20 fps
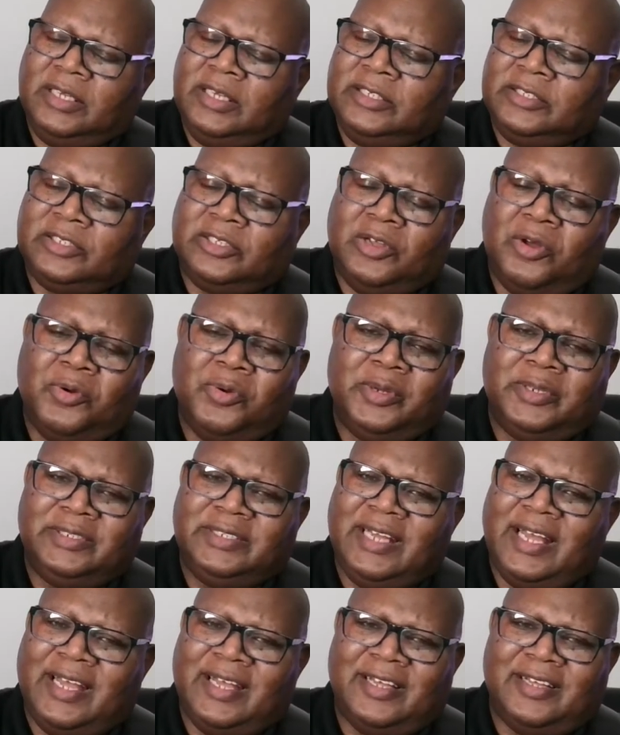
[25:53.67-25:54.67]
It's going
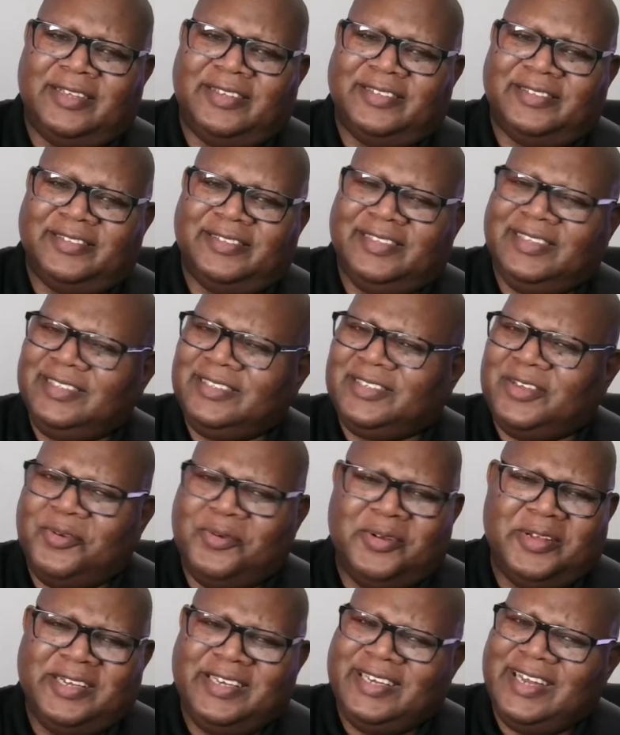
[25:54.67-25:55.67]
down. It's
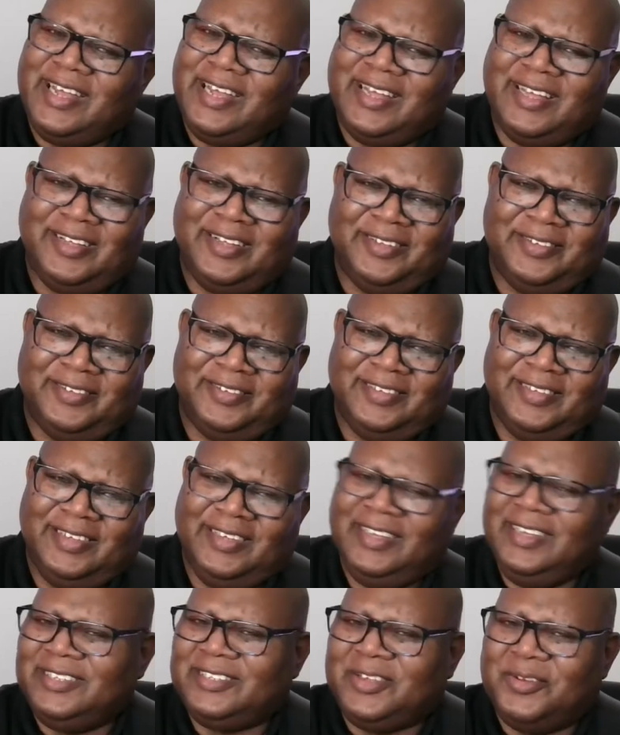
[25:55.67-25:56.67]
going down.
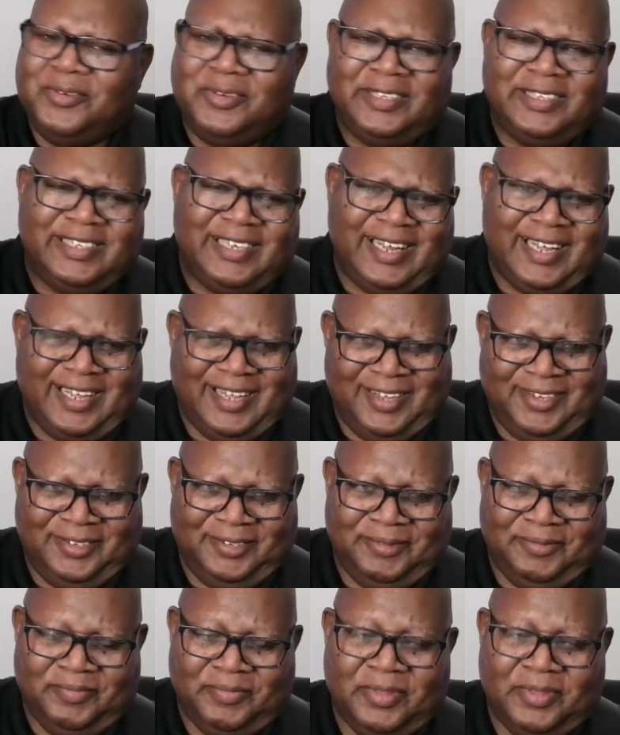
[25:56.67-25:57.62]
It's going down.